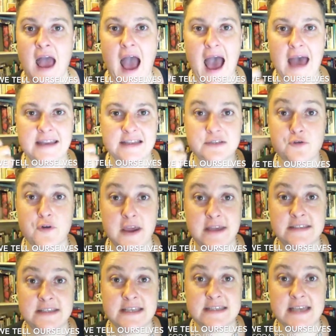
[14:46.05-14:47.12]
and it's
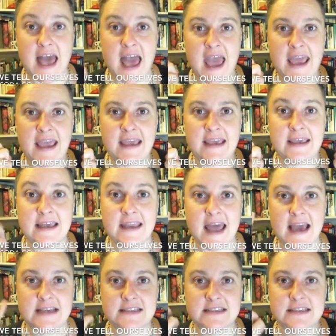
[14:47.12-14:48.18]
created a
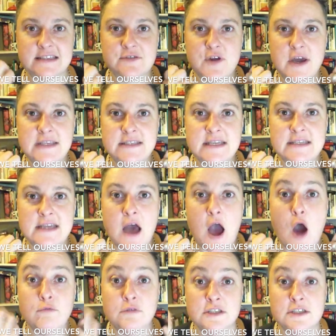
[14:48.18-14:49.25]
connection, it's created
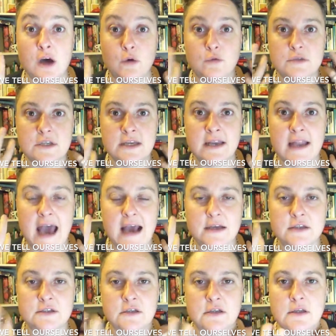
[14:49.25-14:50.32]
a result and an
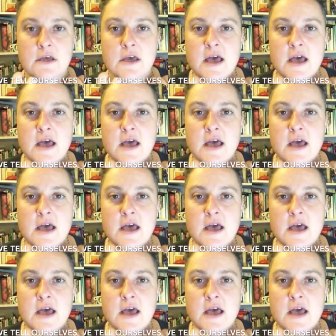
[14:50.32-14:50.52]
action.